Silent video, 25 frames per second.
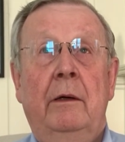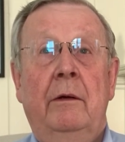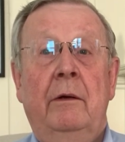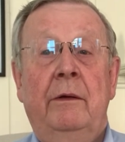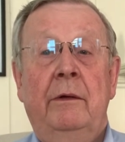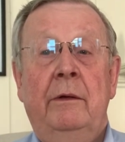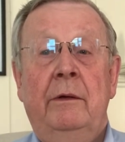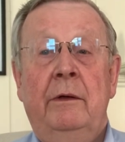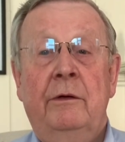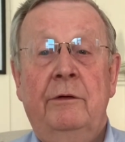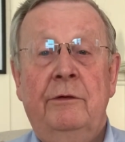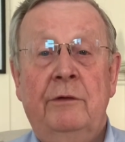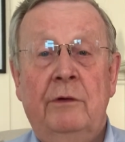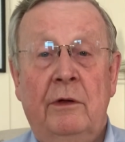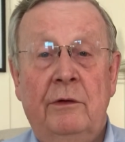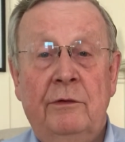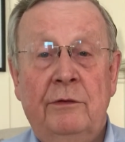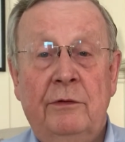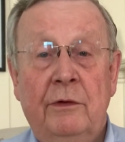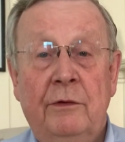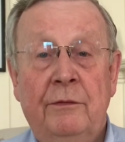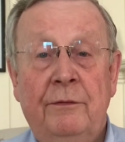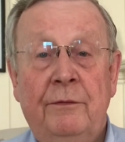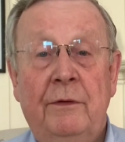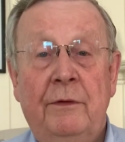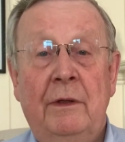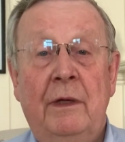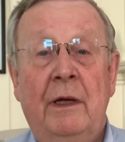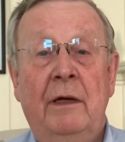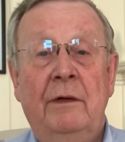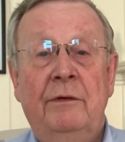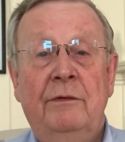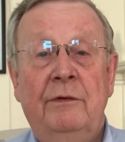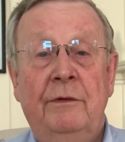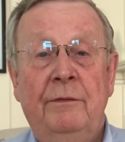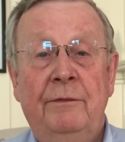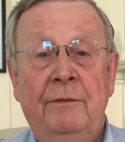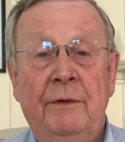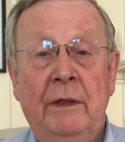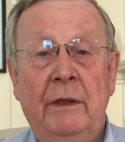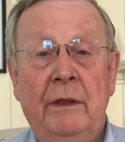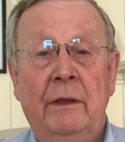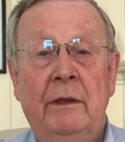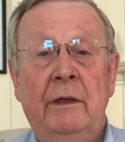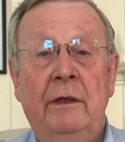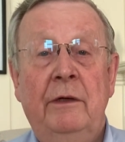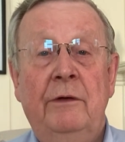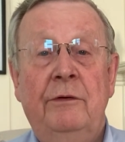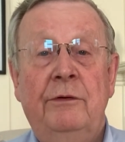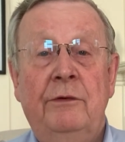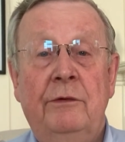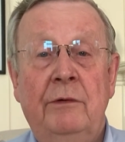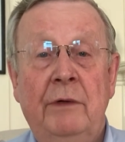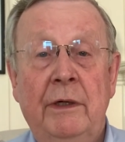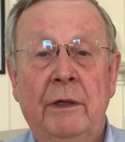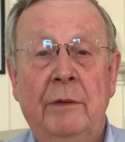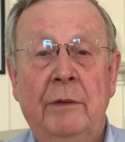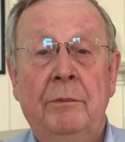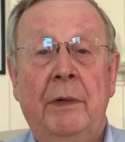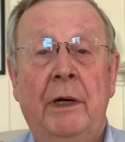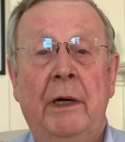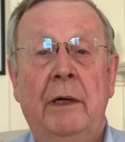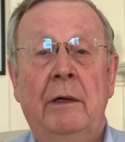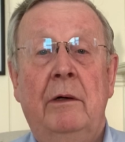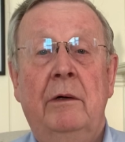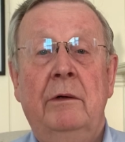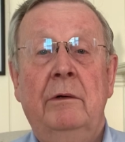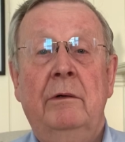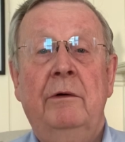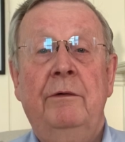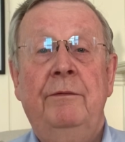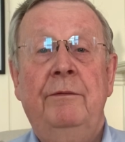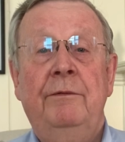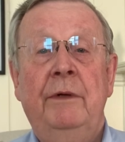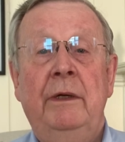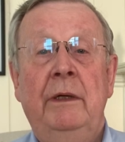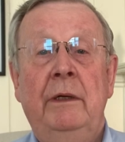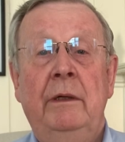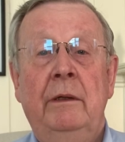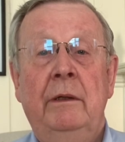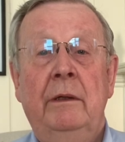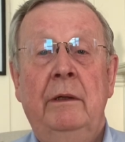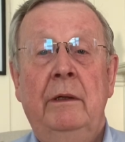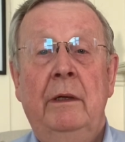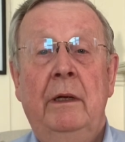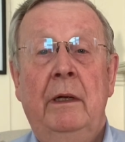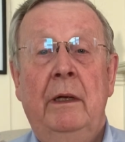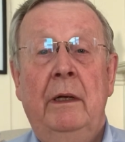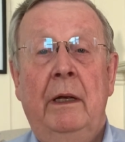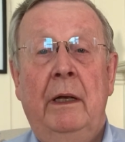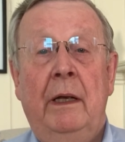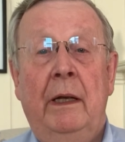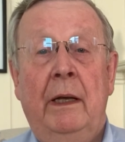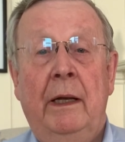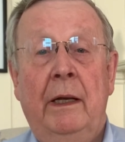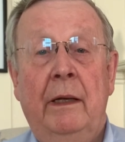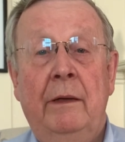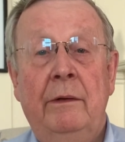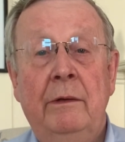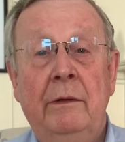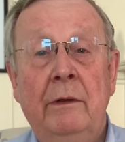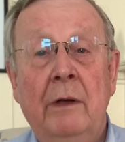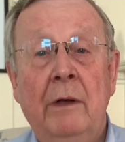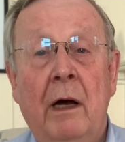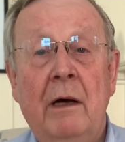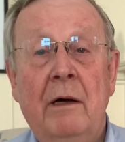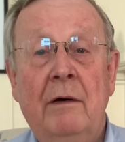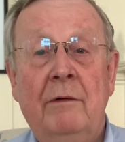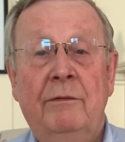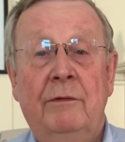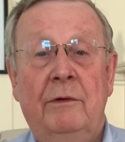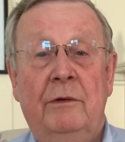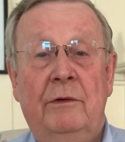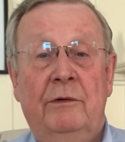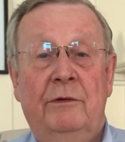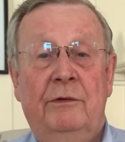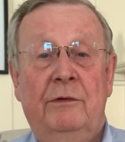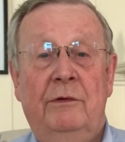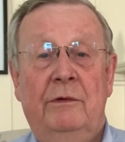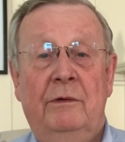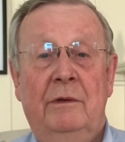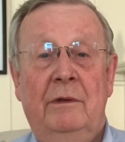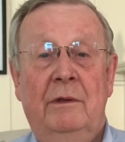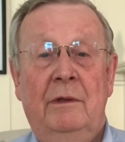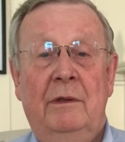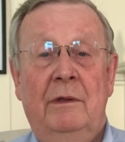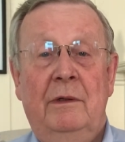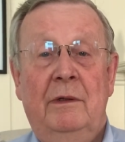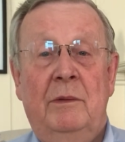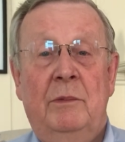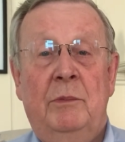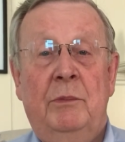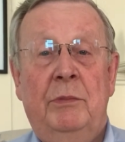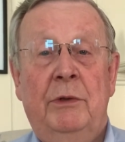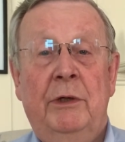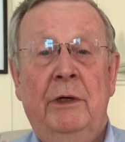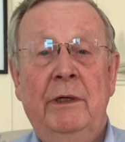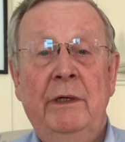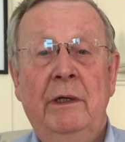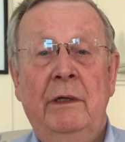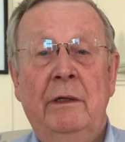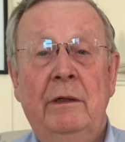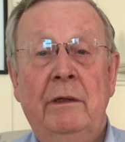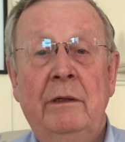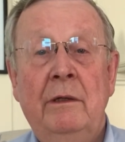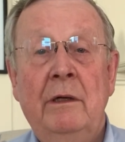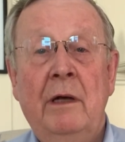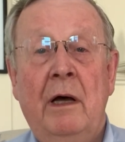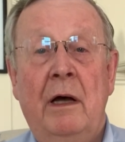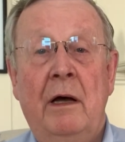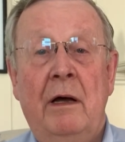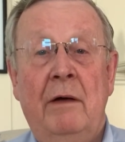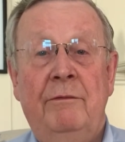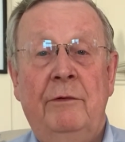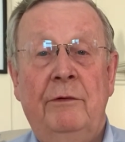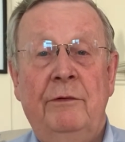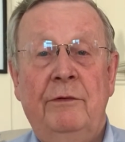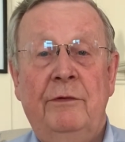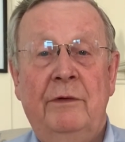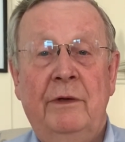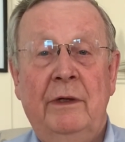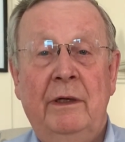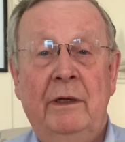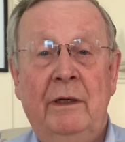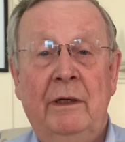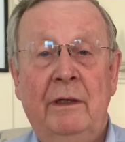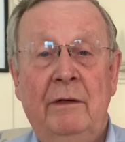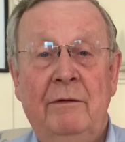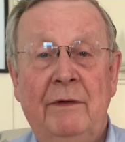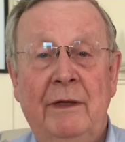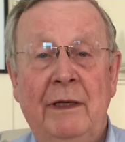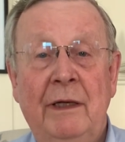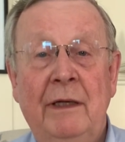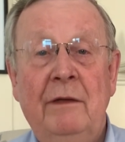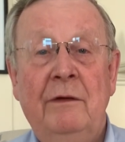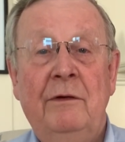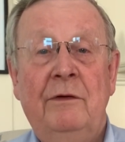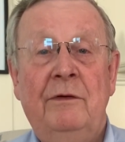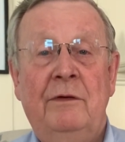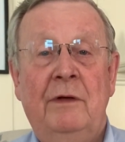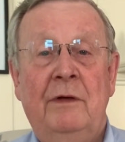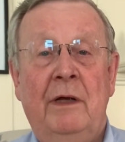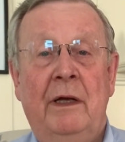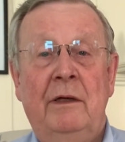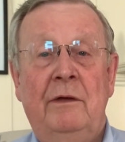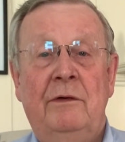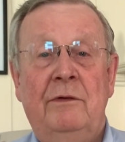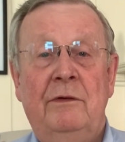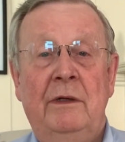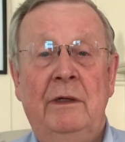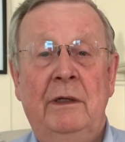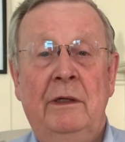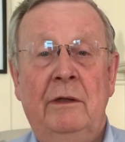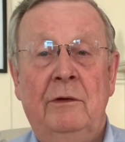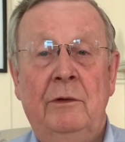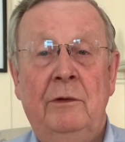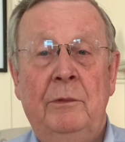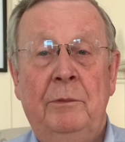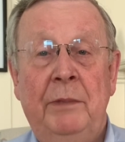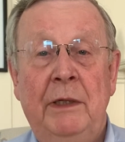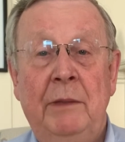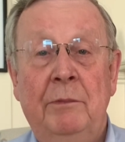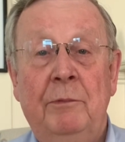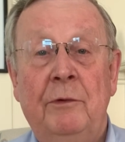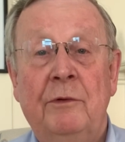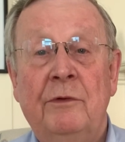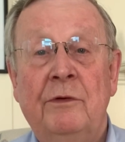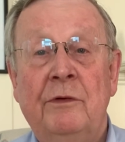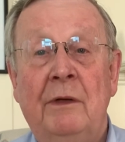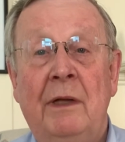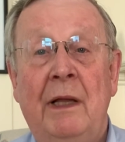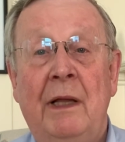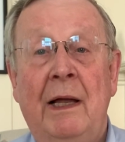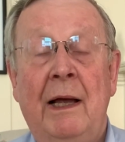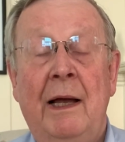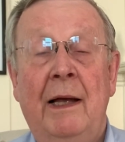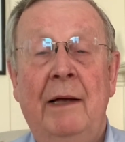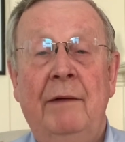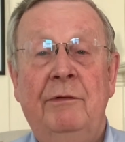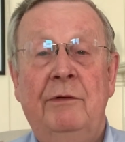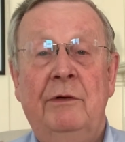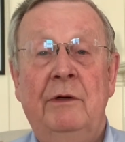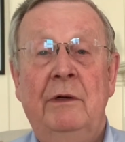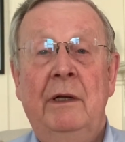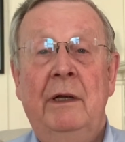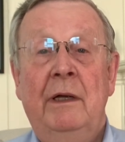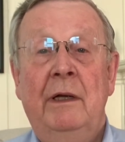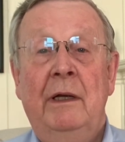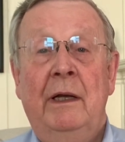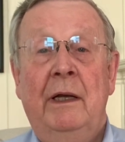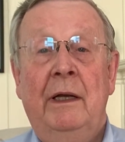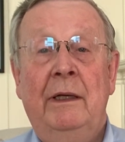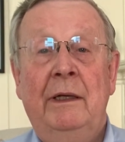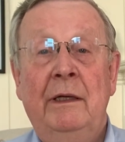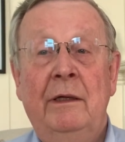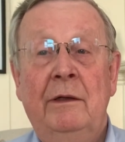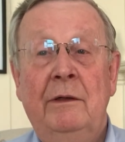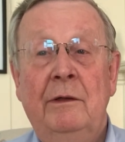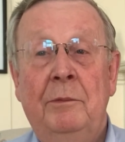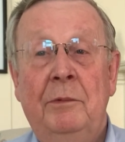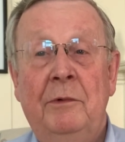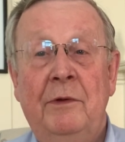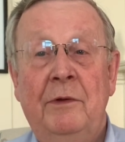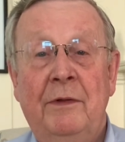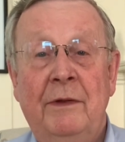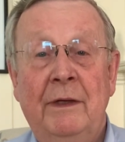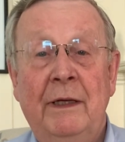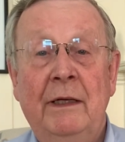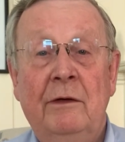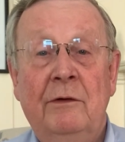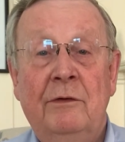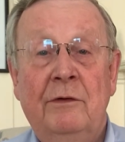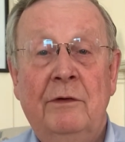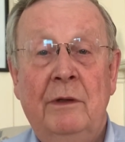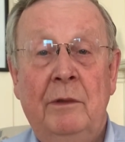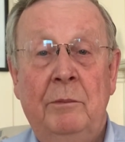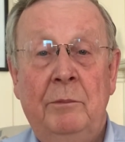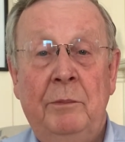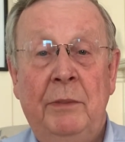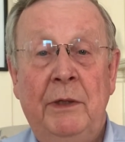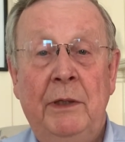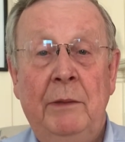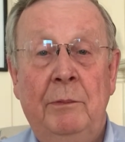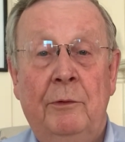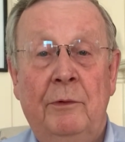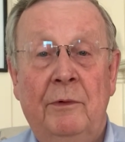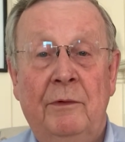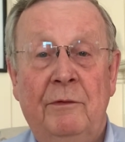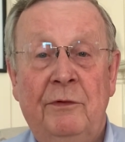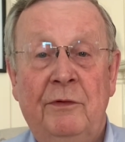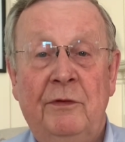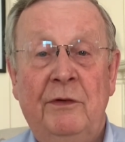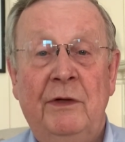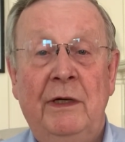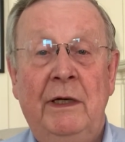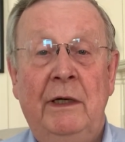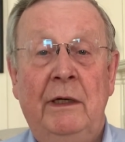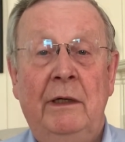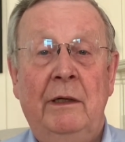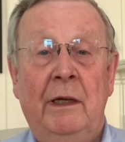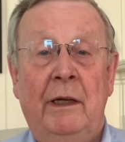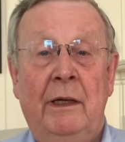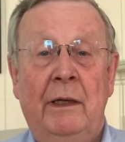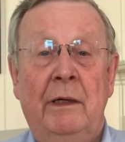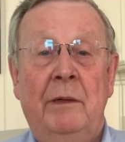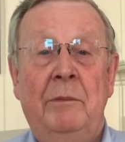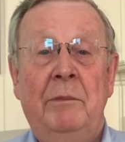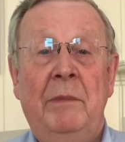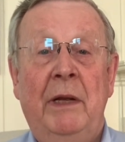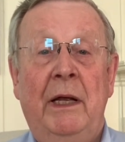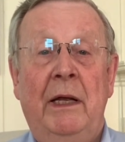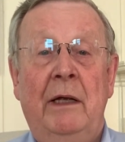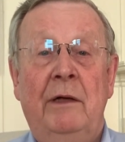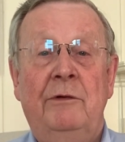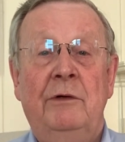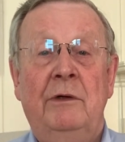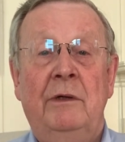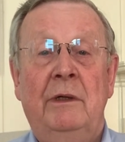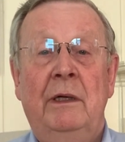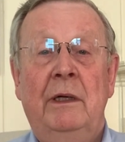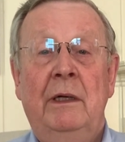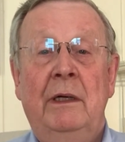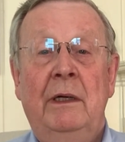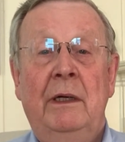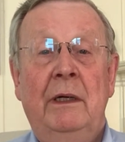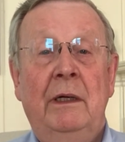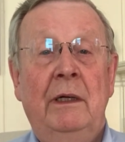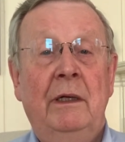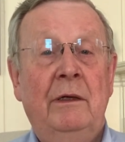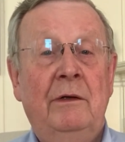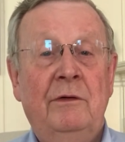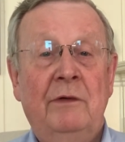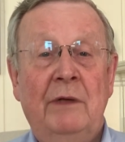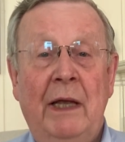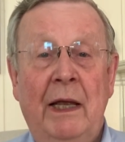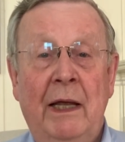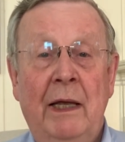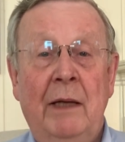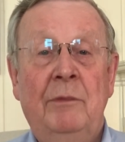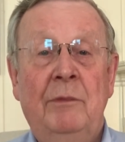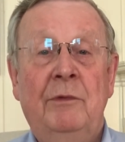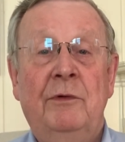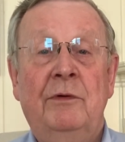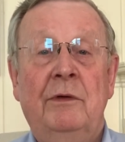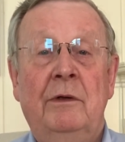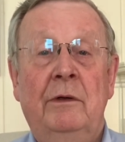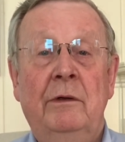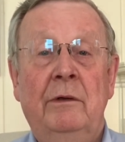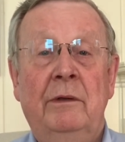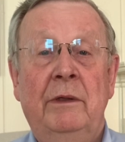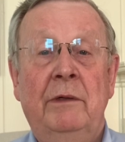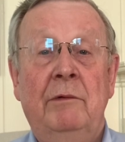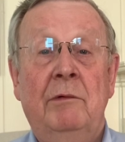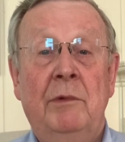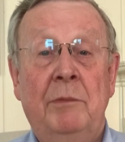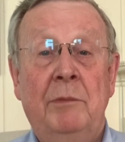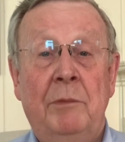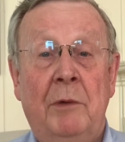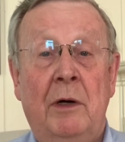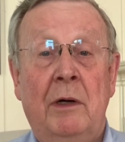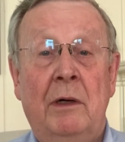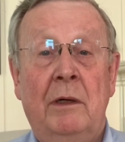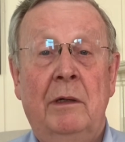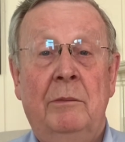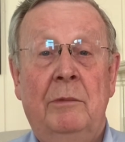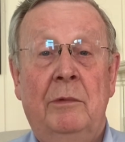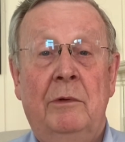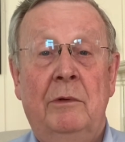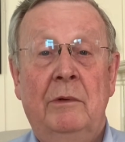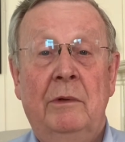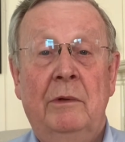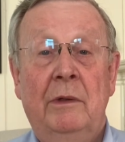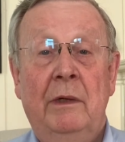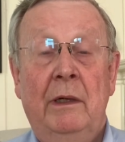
There's also philosophy and history and biography and novels, brilliant novels that give insights into people's lives and into things that people have seen and imagined. It's absolutely remarkable.